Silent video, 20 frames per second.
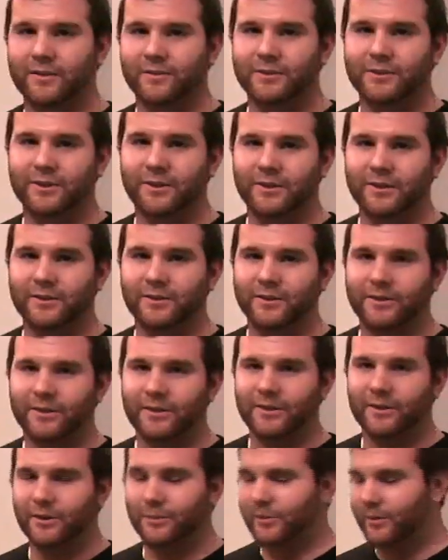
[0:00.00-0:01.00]
of dirty
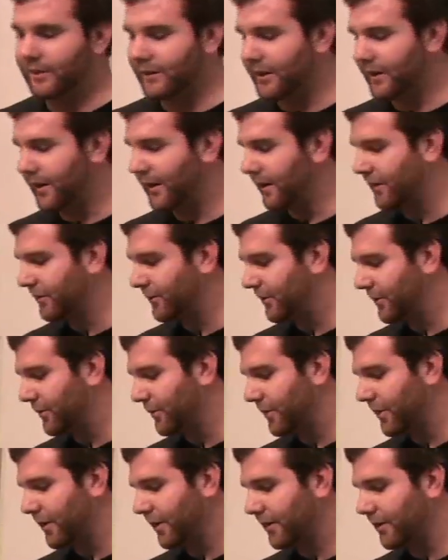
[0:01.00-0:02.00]
looking or whatnot and really
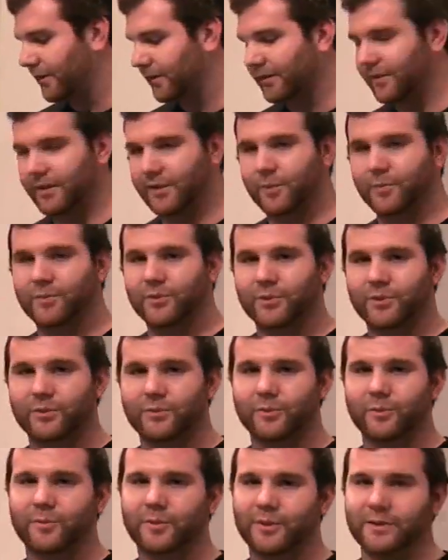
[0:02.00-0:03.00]
make like a
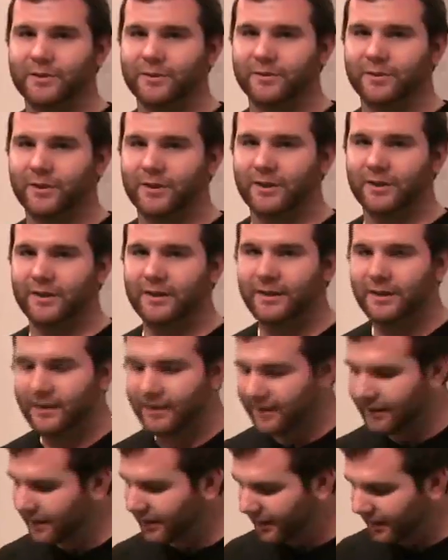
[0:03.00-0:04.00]
beautiful piece of art.
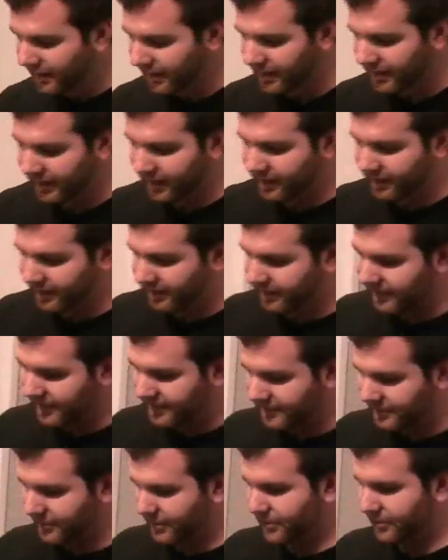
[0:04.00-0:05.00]
And I think
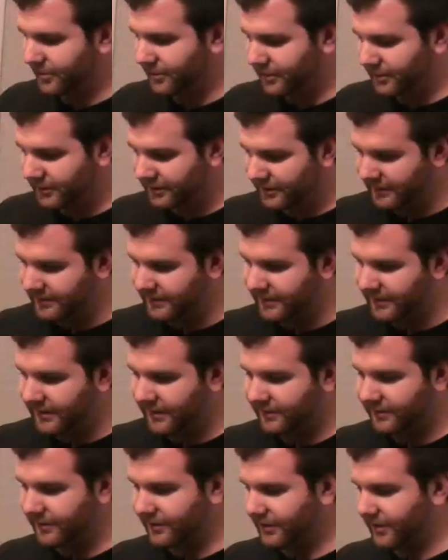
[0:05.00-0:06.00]
that's the way building is going to
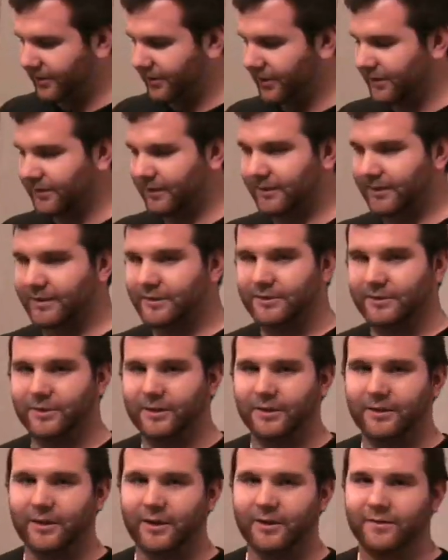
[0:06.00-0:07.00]
have to go. I think that's the way
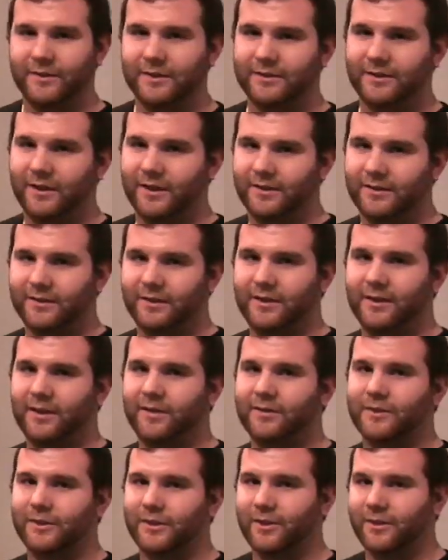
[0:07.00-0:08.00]
a lot of design is going to
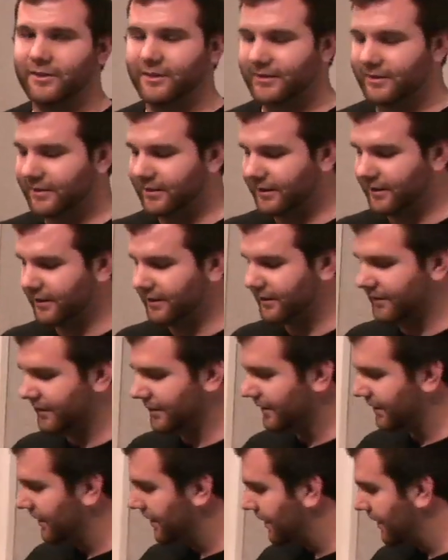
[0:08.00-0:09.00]
have to go these days.
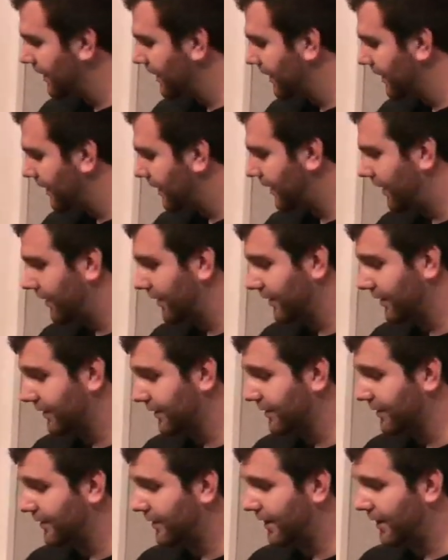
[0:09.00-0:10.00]
And I think
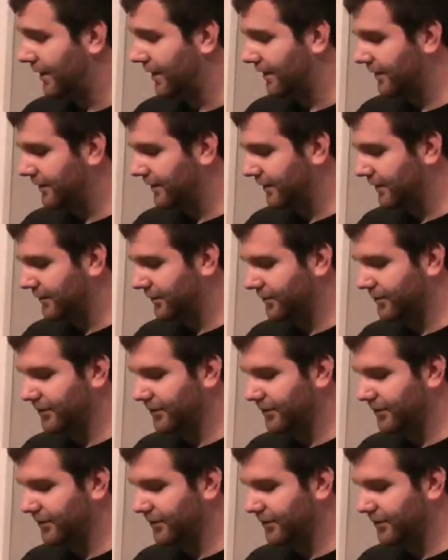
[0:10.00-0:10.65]
this class is a